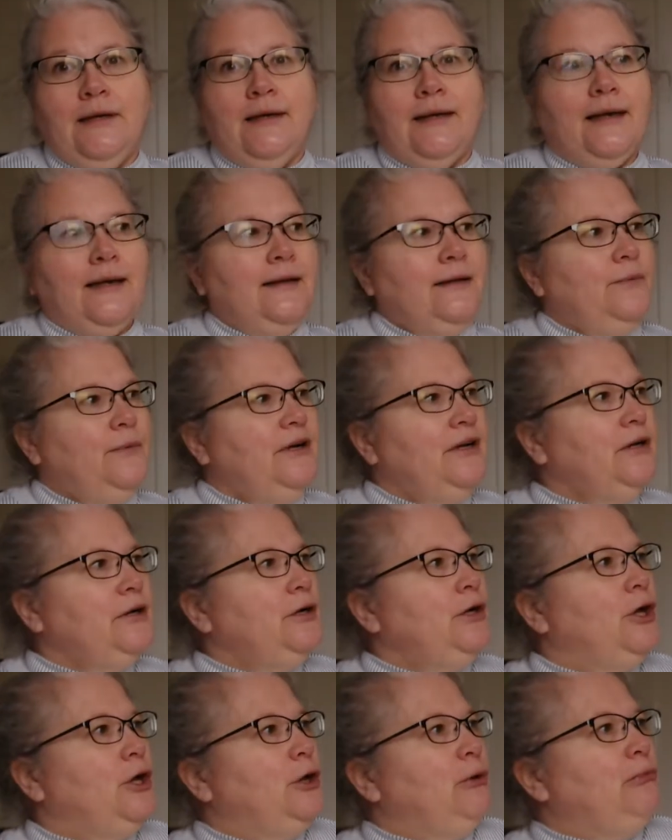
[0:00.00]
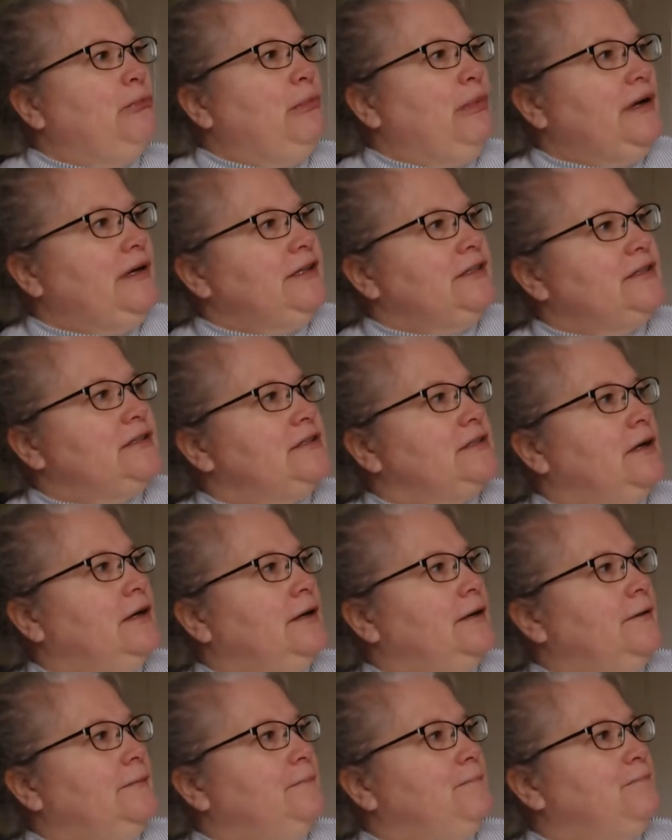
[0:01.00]
anywhere, but
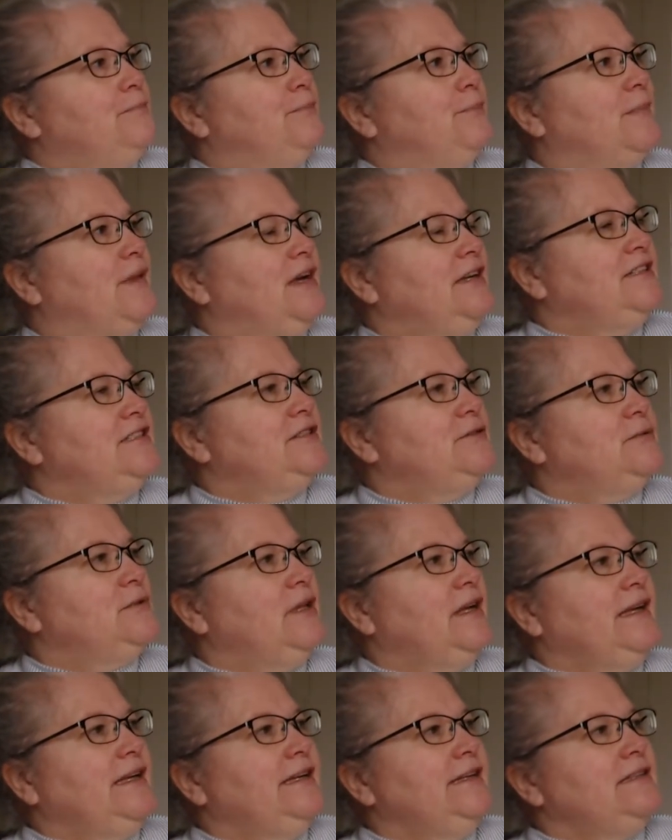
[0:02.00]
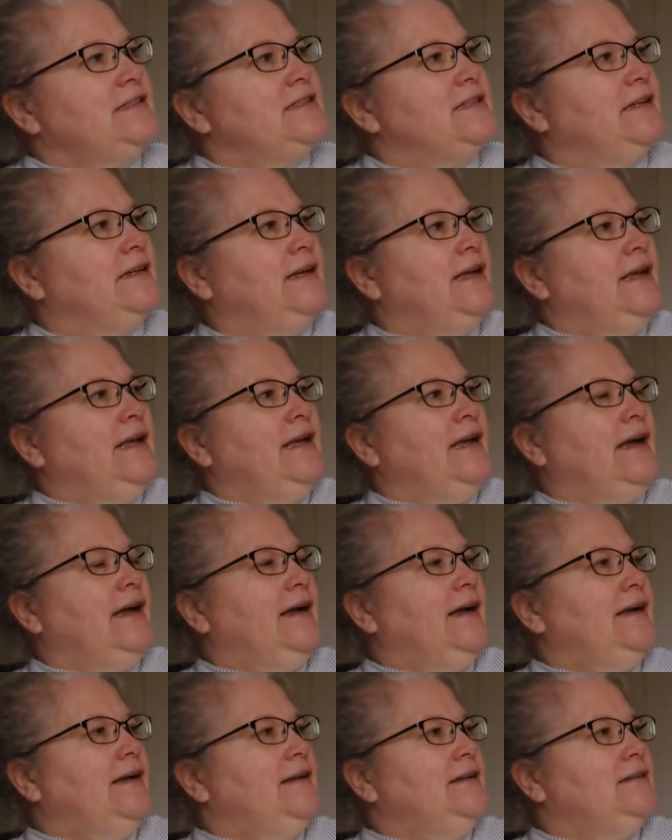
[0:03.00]
I do like it.
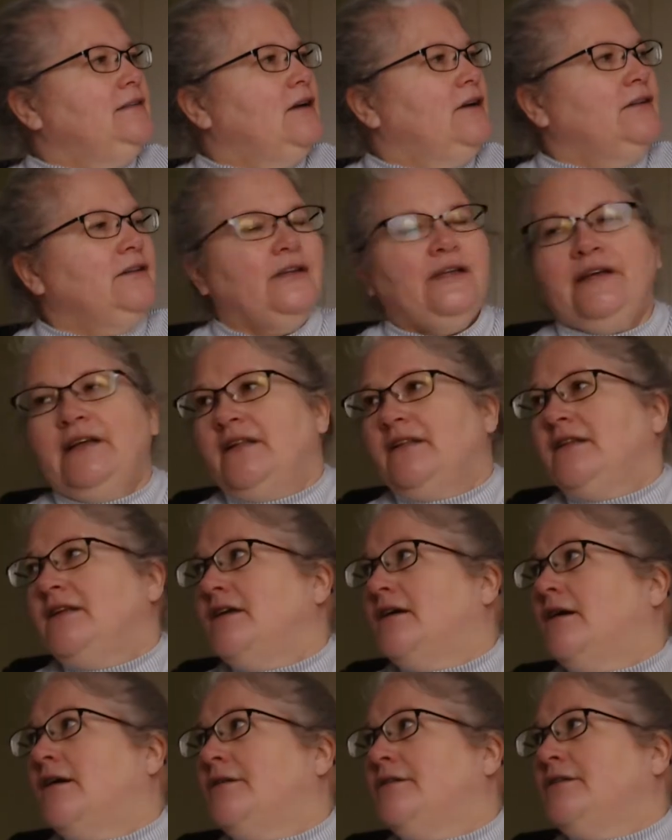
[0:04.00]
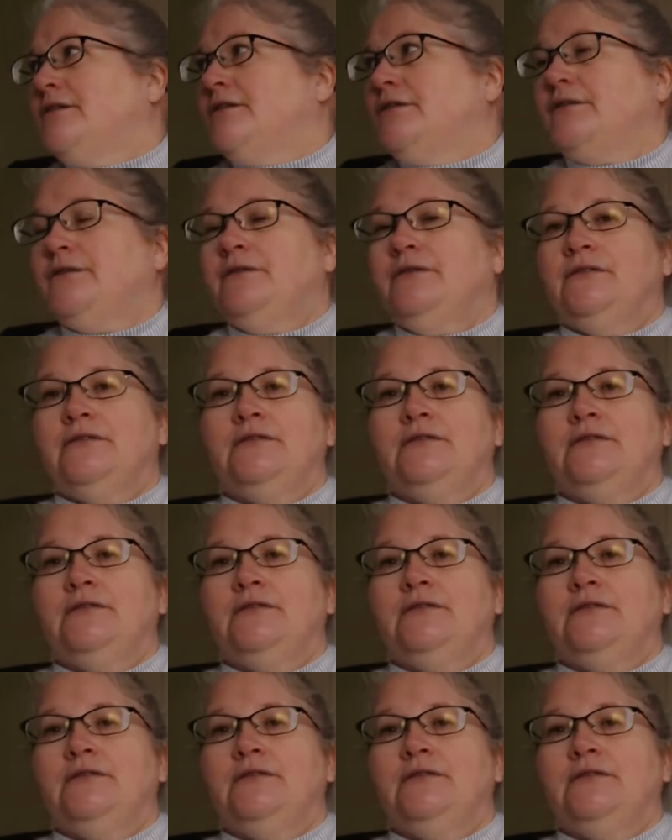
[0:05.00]
And unlike the other